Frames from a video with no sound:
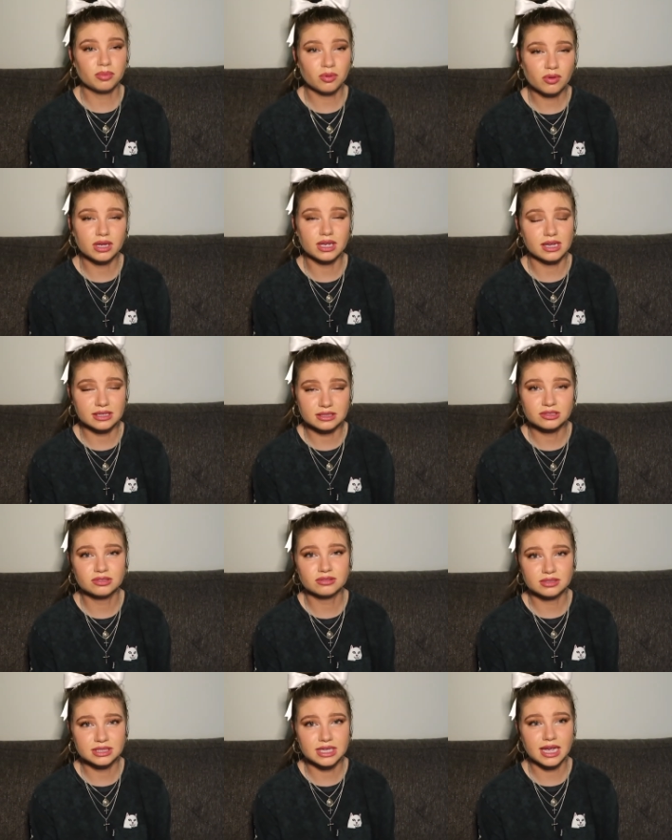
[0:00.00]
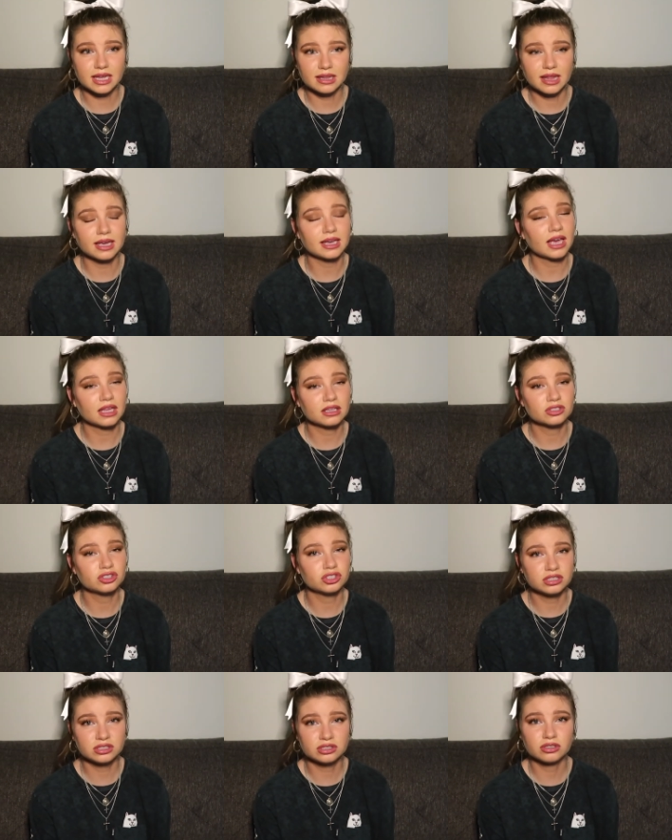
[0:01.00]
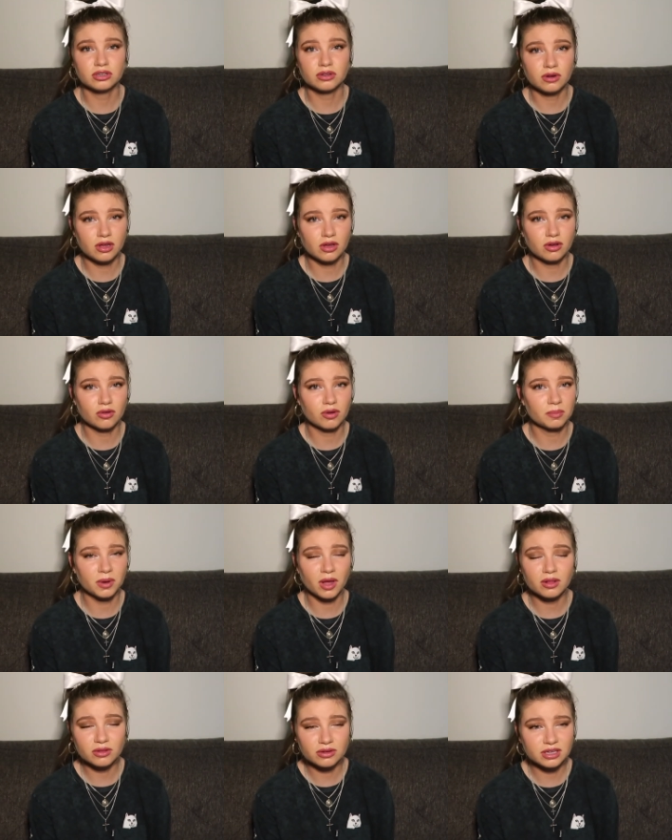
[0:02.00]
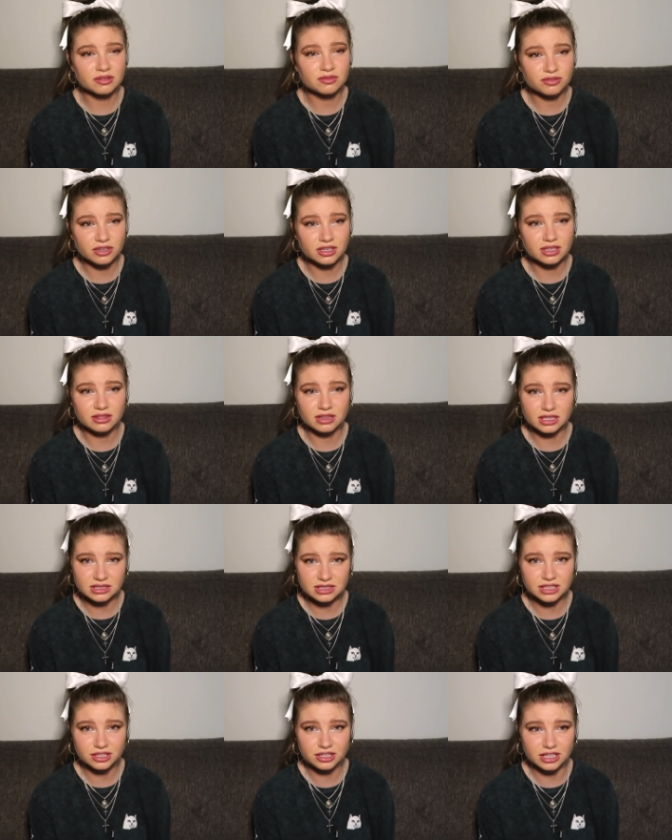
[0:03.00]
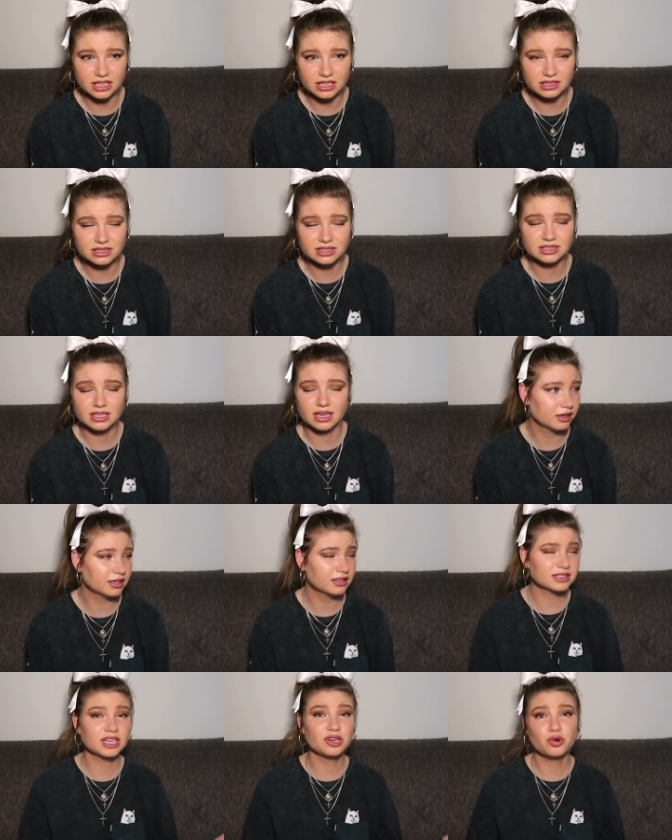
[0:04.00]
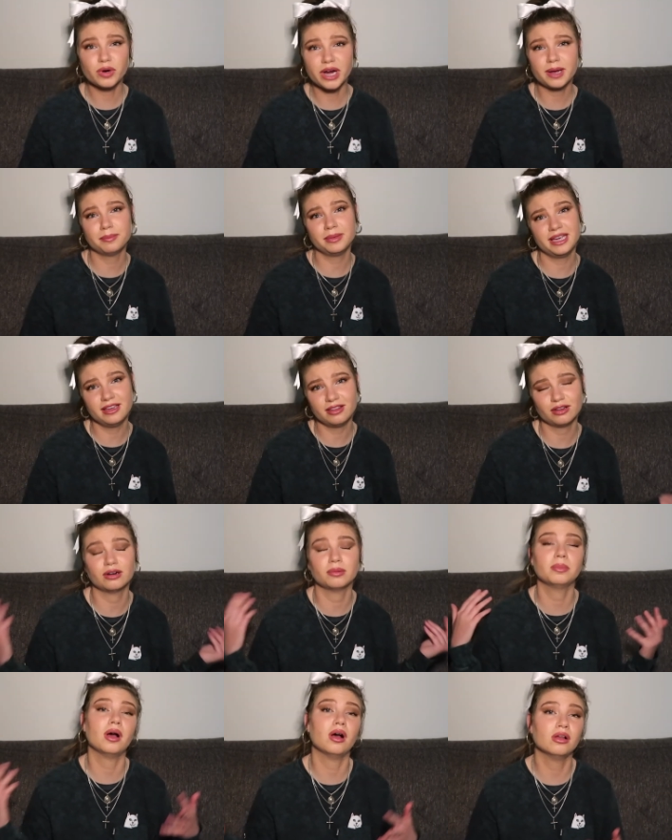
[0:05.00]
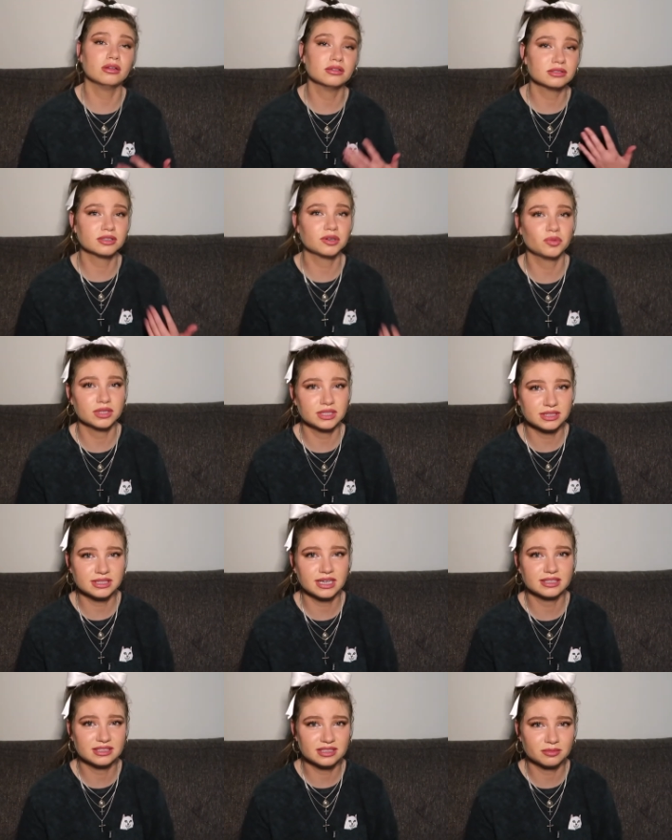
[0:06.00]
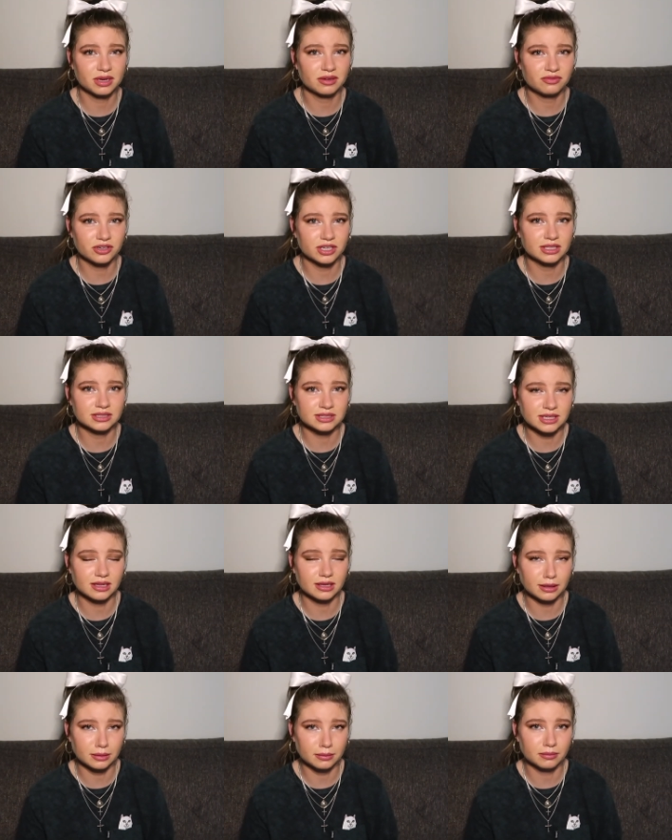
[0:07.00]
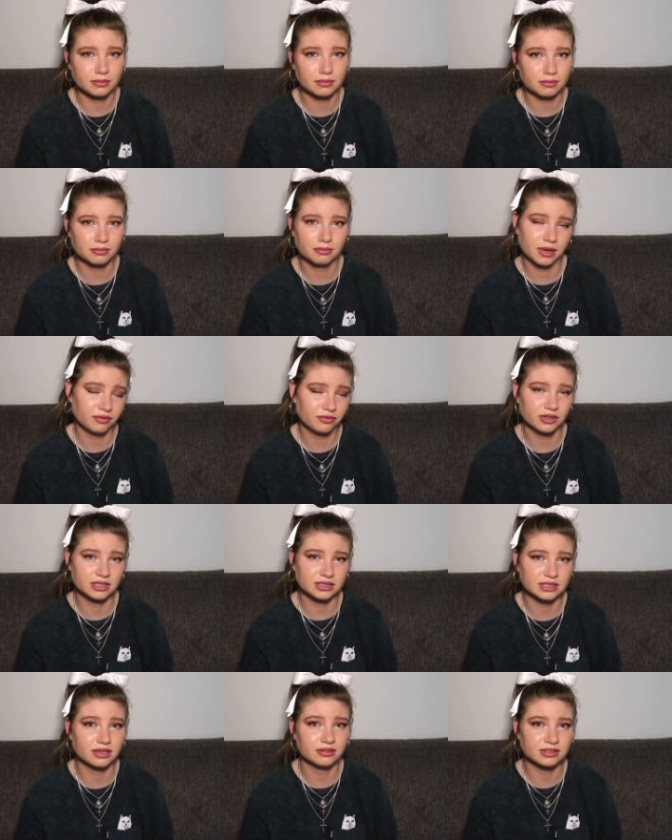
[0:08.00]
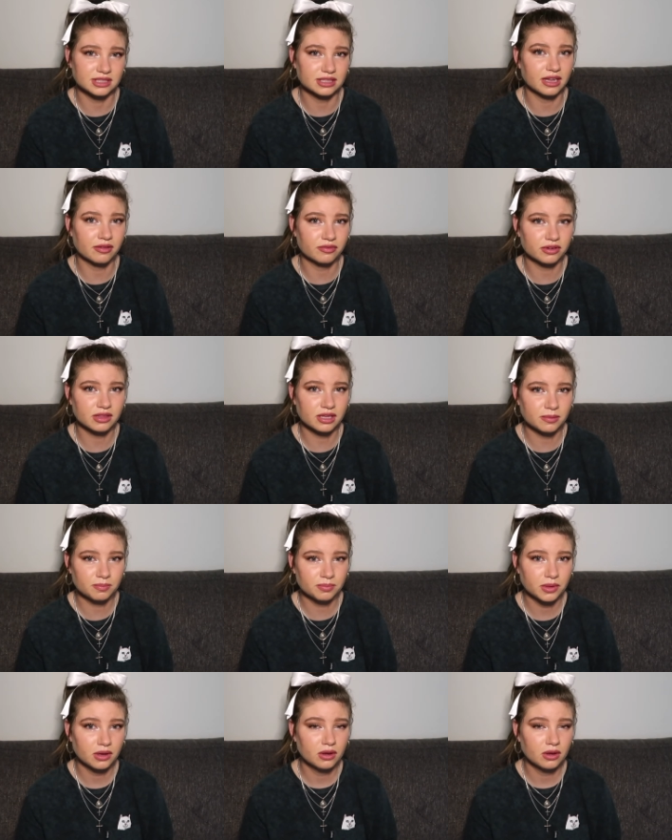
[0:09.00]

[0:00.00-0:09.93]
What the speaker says: point to say, like, just so you know, I'm not looking for anything serious. And I was like, great, me either. But also I was texting my friends, telling my friends that I was in love with him.